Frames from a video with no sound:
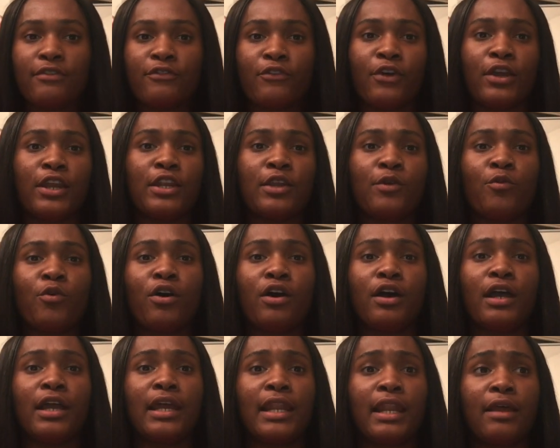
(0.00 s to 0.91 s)
for
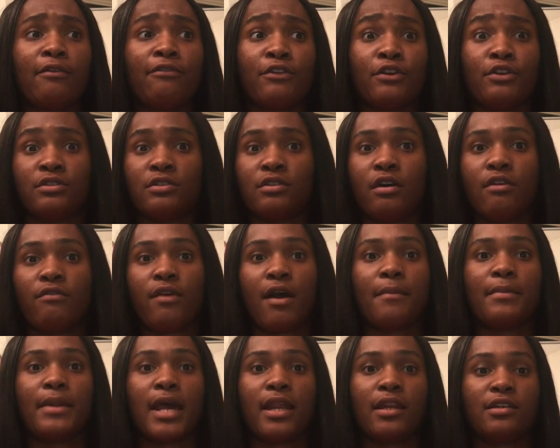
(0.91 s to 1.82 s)
anyone, first off,
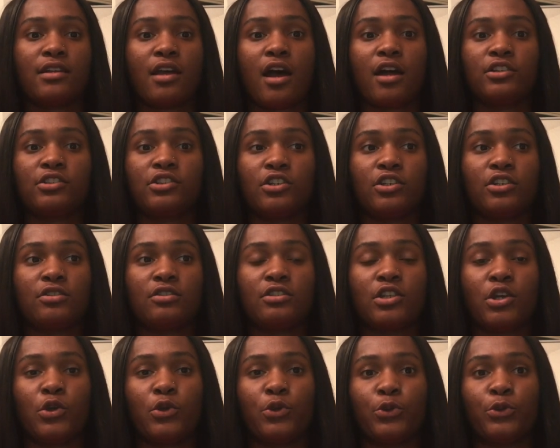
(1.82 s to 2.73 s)
I'm not a doctor,
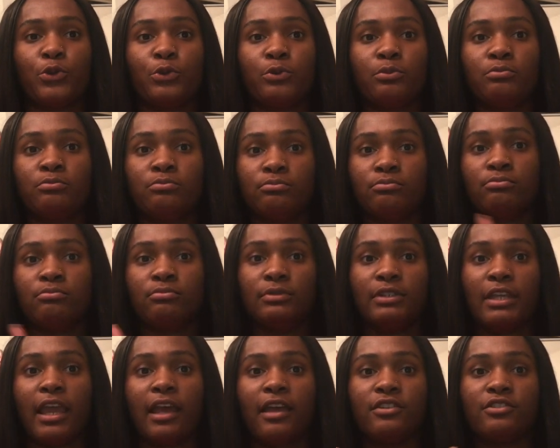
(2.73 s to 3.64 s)
so
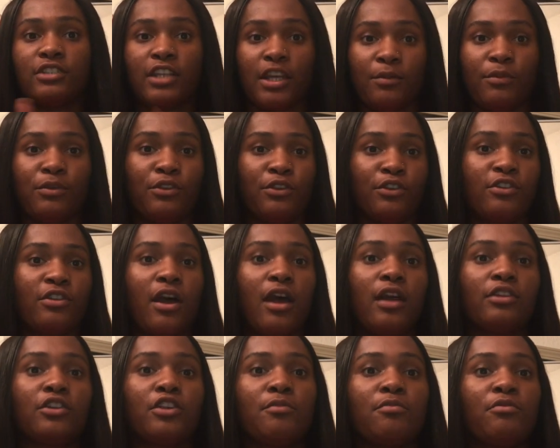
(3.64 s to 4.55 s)
yeah, check with your
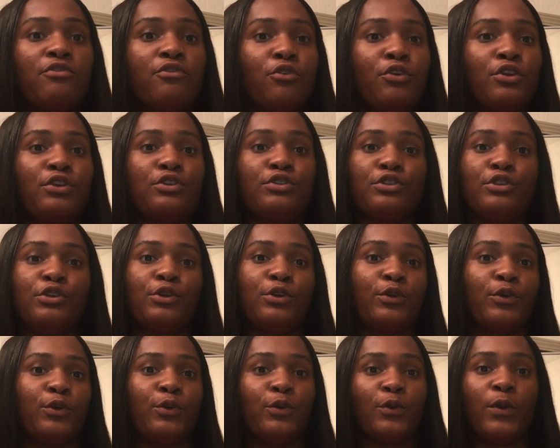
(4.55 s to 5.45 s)
doctor before you
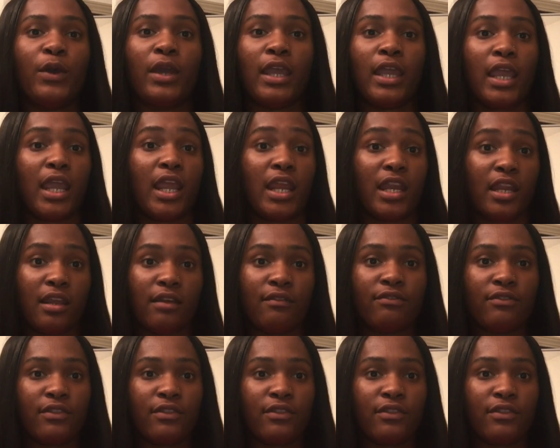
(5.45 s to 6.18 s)
do any